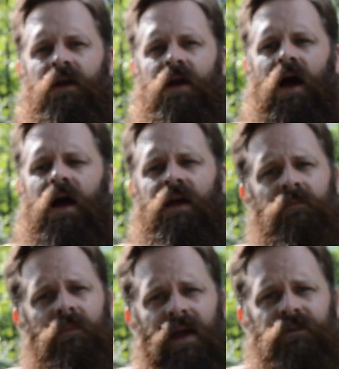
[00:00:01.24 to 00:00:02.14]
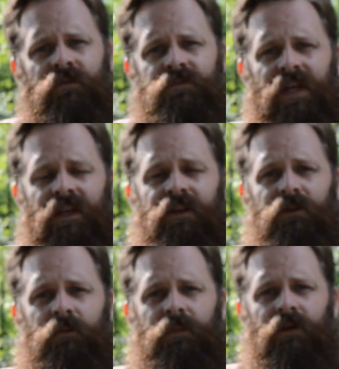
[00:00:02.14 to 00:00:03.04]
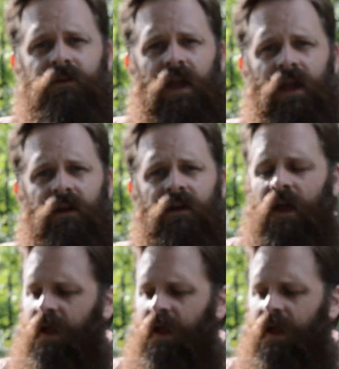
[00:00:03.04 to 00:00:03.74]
Hi, I'm Matt from St. Kilda Beard Care,